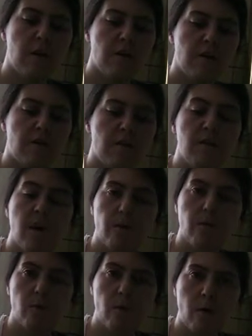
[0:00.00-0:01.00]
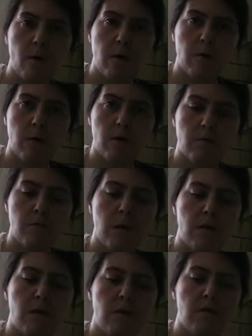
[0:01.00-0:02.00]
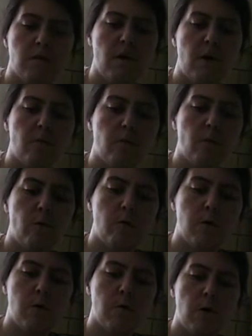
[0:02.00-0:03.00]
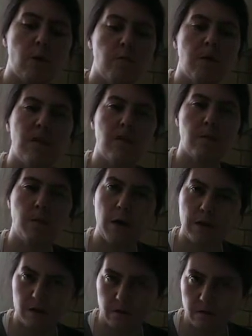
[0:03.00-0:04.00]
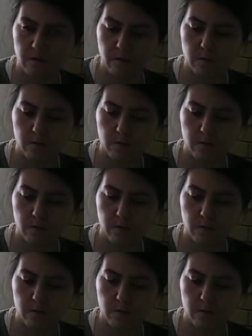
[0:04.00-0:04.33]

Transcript: doesn't have to worry about money, doesn't have to worry about being independent.